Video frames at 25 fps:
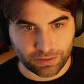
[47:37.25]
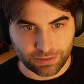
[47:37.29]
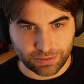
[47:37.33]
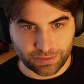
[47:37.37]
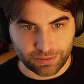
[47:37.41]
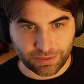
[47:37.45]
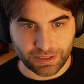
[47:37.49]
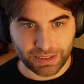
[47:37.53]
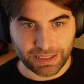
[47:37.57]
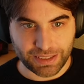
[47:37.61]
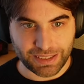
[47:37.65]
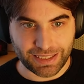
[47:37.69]

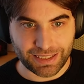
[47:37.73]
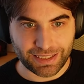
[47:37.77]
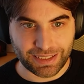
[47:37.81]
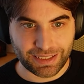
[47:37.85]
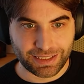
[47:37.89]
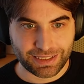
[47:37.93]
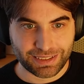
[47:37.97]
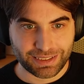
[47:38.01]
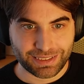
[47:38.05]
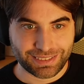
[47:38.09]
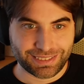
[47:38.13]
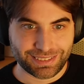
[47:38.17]
need
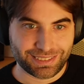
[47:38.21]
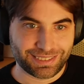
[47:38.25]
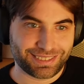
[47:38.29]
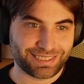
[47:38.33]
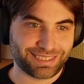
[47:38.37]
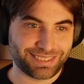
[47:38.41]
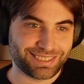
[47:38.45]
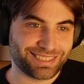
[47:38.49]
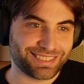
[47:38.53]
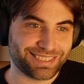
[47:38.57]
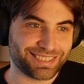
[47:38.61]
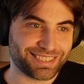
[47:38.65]

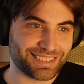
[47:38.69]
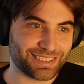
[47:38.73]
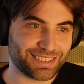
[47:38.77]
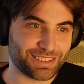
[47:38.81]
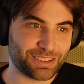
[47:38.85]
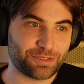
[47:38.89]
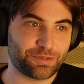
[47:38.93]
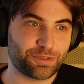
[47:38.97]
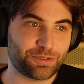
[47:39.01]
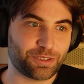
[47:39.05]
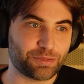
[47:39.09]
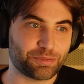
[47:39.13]

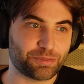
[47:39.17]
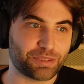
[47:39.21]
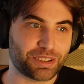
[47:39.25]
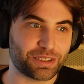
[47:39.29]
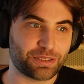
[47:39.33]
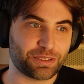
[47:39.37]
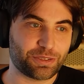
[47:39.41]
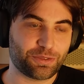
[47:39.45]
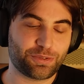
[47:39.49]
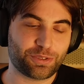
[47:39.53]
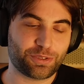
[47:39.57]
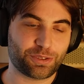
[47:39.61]
from
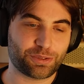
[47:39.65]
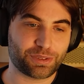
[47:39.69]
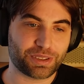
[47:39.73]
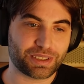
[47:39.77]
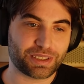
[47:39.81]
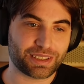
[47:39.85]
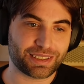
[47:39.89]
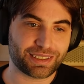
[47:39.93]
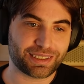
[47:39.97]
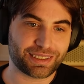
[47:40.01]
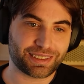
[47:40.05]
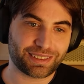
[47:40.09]
the